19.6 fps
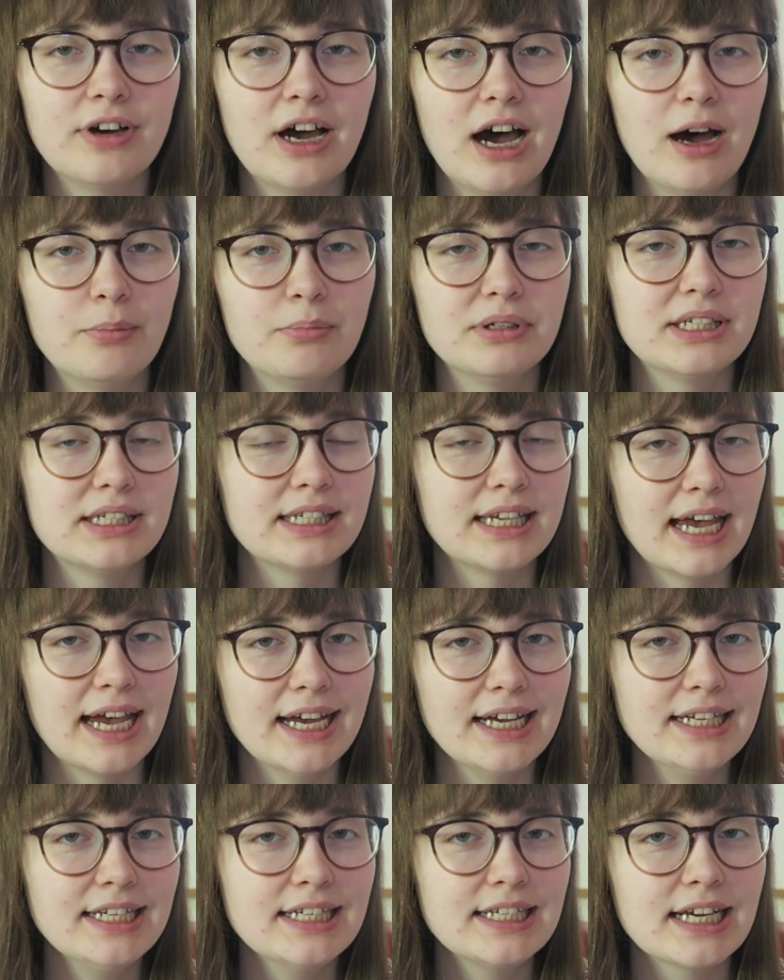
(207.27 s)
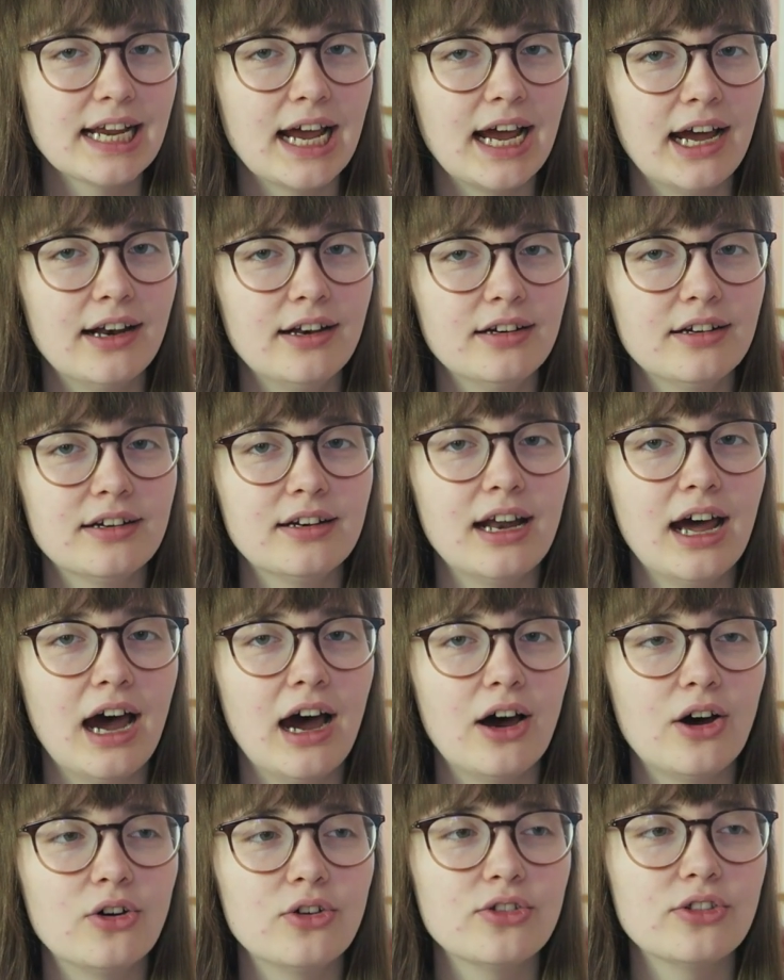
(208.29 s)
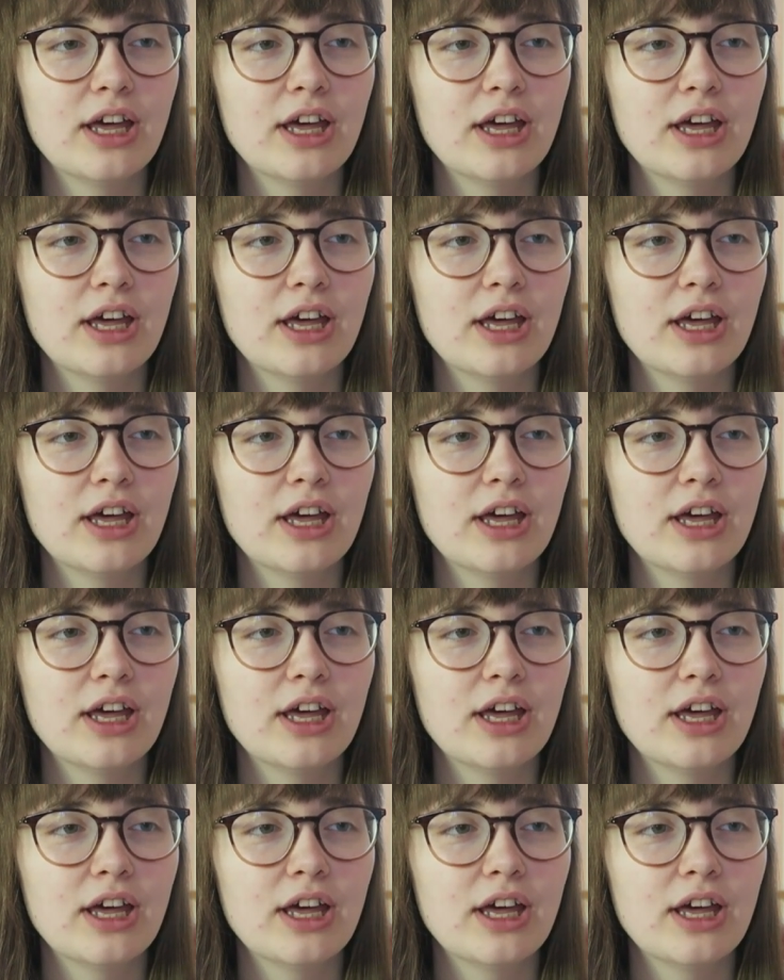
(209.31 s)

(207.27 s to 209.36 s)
upset and now